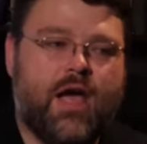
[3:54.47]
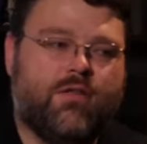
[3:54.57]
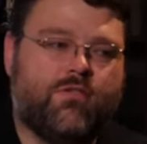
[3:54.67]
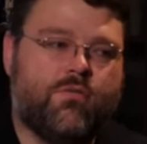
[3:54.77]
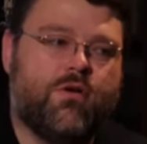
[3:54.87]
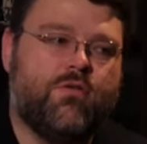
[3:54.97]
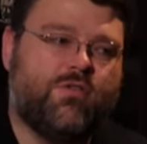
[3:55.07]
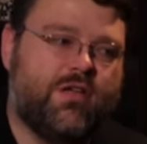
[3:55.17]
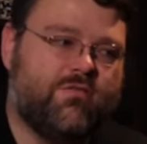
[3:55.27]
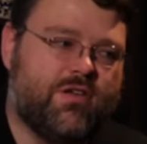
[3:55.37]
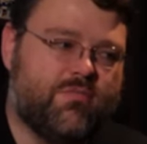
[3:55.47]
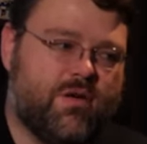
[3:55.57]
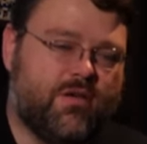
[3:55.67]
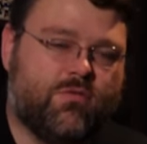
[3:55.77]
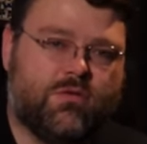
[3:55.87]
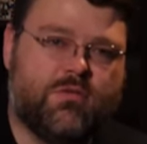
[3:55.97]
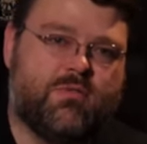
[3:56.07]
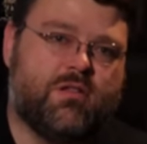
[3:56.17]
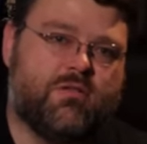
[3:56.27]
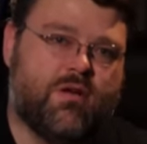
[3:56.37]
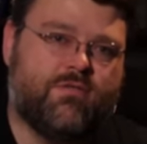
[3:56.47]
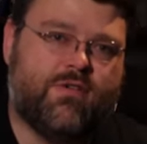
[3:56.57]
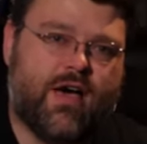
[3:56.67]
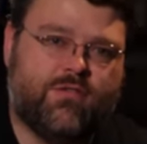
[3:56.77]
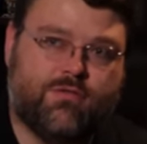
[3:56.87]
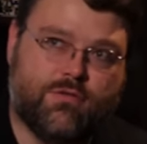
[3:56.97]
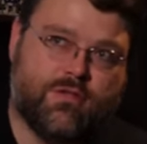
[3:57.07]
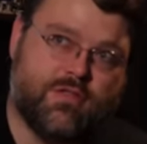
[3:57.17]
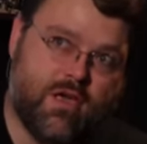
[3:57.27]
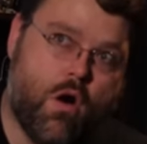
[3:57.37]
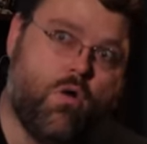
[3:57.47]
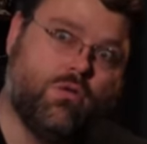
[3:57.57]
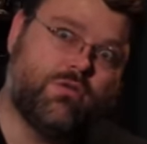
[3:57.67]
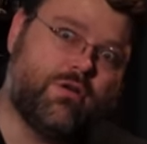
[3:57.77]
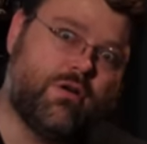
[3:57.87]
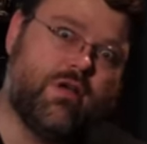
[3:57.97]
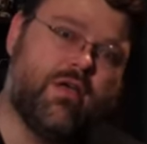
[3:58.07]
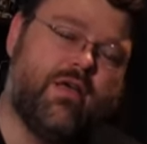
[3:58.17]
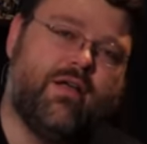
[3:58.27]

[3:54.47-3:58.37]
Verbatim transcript: And so those NVMEs will typically run faster than the older,